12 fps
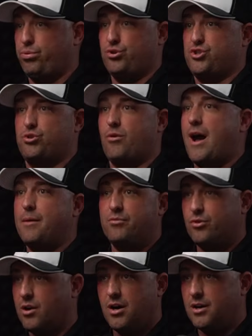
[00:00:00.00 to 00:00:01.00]

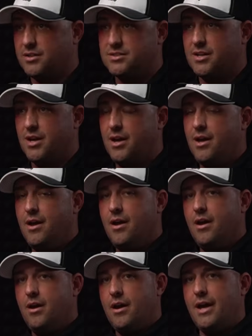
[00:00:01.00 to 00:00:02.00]
prescribed drugs.
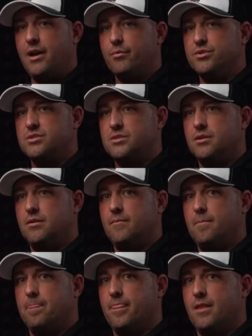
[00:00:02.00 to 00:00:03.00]
And it was
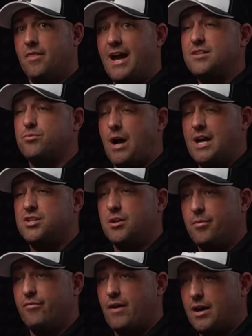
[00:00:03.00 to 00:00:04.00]
that's I
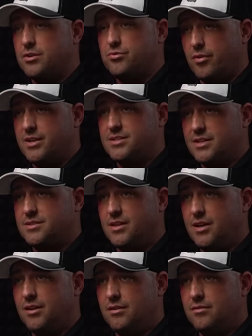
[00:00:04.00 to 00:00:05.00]
should have been fired in
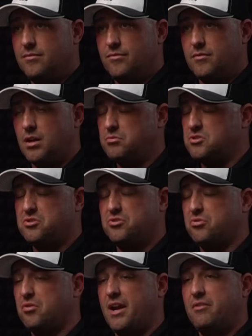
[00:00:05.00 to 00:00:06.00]
2016. I was
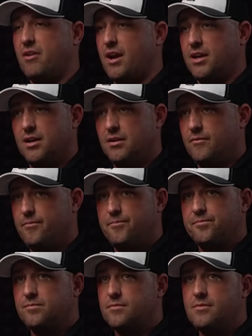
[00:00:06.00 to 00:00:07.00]
train wreck.
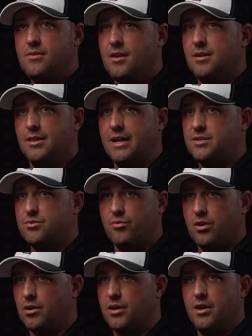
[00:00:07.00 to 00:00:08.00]
Late to
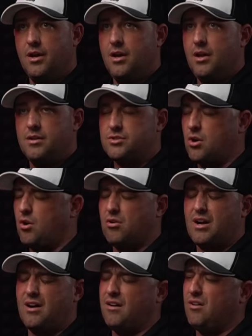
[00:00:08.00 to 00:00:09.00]
work, just
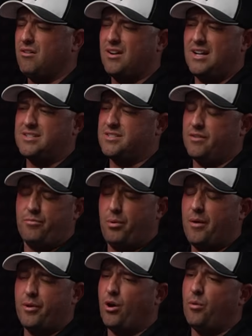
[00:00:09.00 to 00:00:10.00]
all all kinds of stuff.
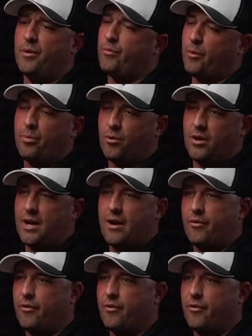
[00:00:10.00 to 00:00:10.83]
Probably all been reported. I